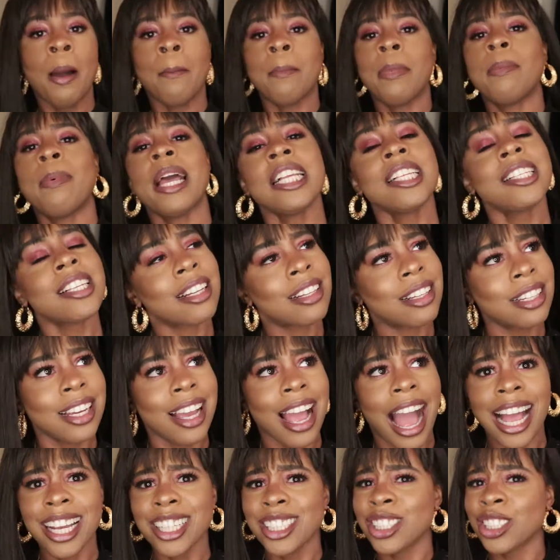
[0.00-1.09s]
But basically,
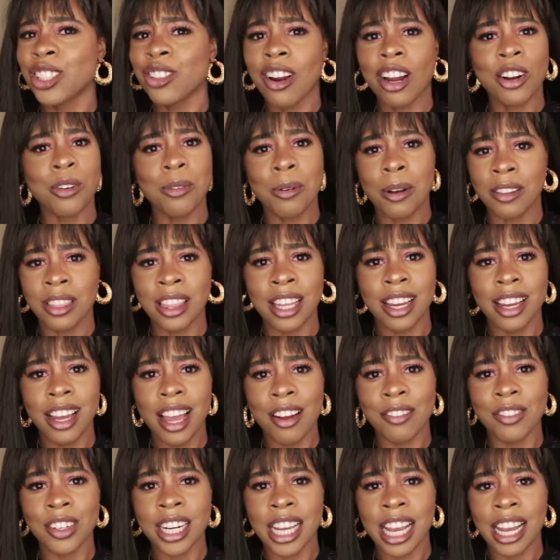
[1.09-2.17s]
I struggle with it
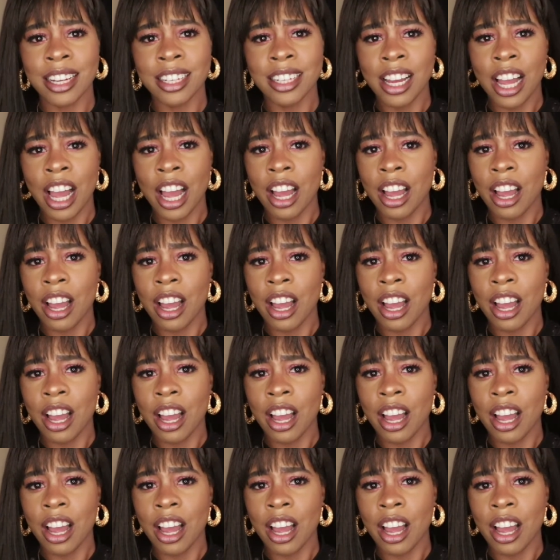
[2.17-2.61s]
every day,